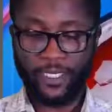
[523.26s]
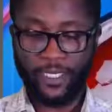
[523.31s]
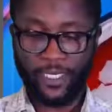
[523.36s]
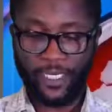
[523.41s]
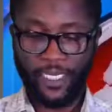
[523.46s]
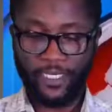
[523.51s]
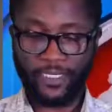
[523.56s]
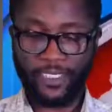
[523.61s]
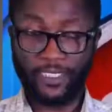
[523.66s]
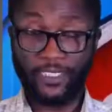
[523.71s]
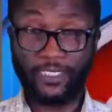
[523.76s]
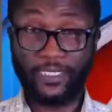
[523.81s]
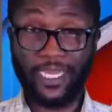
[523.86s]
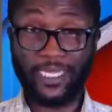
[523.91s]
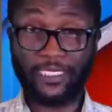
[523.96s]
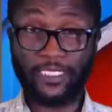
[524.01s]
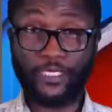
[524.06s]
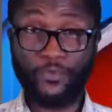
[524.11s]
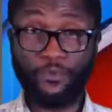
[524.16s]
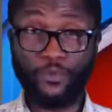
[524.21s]
hitting
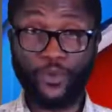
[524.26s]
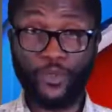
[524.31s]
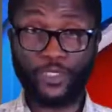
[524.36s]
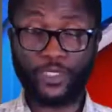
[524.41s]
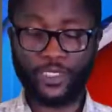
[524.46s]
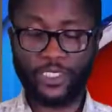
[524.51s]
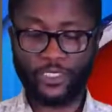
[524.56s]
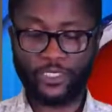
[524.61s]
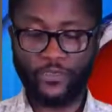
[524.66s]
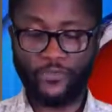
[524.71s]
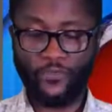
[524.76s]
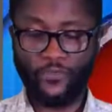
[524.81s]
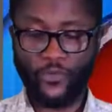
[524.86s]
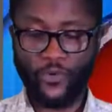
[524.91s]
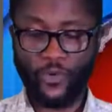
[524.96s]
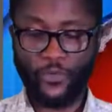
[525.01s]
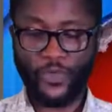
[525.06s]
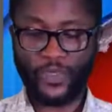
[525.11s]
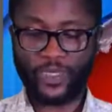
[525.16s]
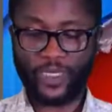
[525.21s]

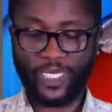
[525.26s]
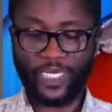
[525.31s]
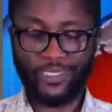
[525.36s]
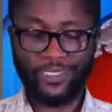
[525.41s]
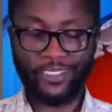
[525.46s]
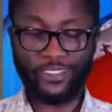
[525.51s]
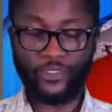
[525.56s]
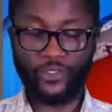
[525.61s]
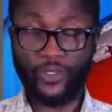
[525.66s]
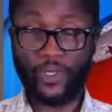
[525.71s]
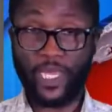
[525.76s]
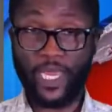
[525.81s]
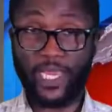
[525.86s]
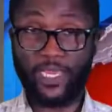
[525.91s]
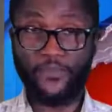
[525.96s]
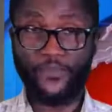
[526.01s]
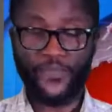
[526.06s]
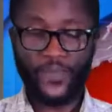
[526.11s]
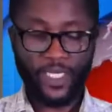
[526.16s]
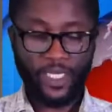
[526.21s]
19.64% in
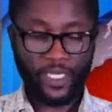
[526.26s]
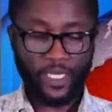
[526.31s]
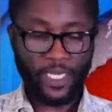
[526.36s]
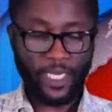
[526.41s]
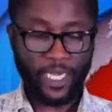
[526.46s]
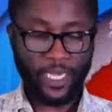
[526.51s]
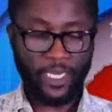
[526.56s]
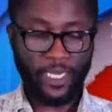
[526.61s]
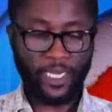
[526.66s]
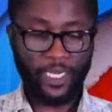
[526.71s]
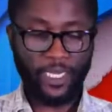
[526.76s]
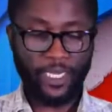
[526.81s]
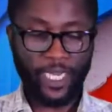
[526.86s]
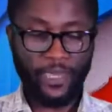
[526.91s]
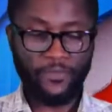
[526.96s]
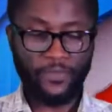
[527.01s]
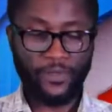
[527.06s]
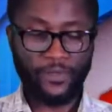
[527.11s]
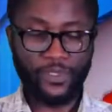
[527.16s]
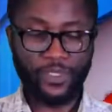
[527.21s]
July, a
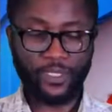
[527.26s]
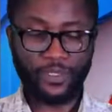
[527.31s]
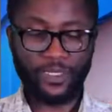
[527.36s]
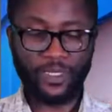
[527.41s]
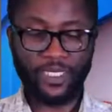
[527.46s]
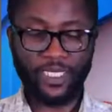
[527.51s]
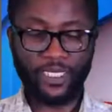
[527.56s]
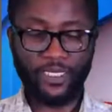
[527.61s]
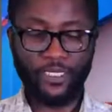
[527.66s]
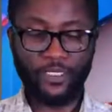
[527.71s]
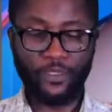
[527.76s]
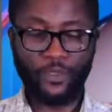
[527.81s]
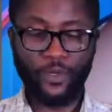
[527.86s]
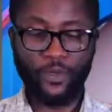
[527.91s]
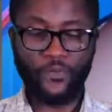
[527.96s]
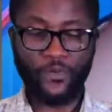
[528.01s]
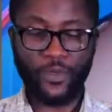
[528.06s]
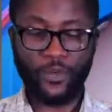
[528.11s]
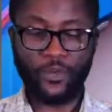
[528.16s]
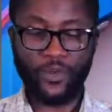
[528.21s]
level not seen in
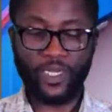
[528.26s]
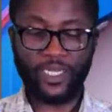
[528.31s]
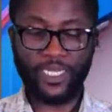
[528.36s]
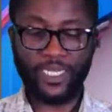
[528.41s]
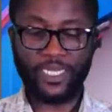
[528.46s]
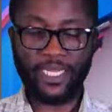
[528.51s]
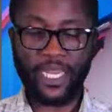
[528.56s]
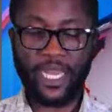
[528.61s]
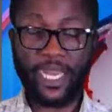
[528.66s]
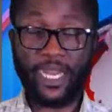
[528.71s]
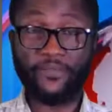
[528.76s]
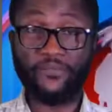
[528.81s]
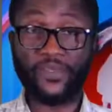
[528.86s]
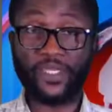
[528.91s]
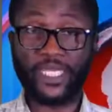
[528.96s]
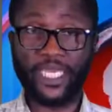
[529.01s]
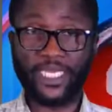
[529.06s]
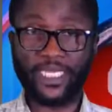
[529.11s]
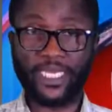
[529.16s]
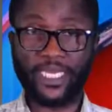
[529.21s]
over
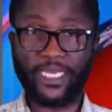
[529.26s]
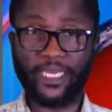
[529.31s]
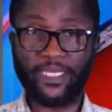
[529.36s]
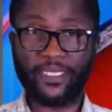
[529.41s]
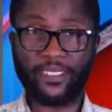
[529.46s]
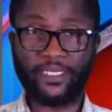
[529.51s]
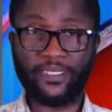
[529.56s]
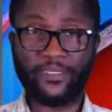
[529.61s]
1.5 decades.